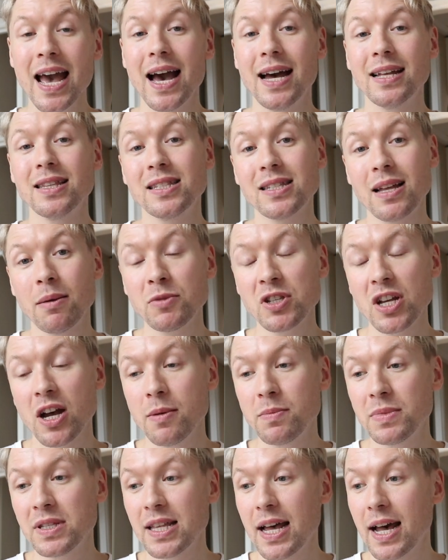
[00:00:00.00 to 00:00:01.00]
and
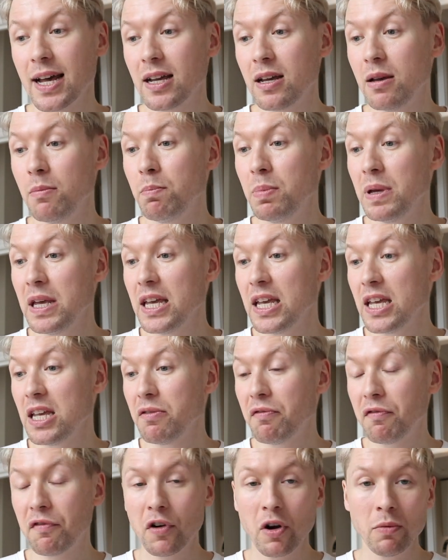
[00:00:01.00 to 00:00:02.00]
sometimes that can be
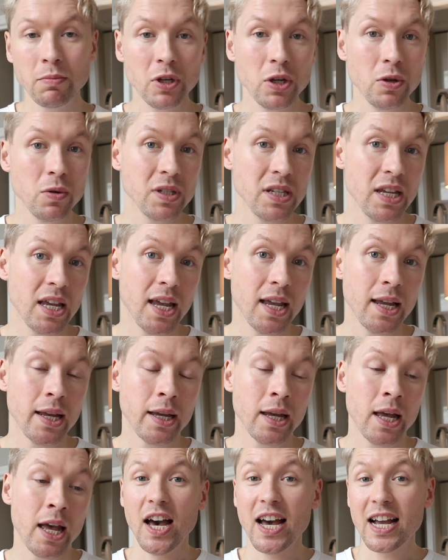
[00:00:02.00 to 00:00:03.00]
from using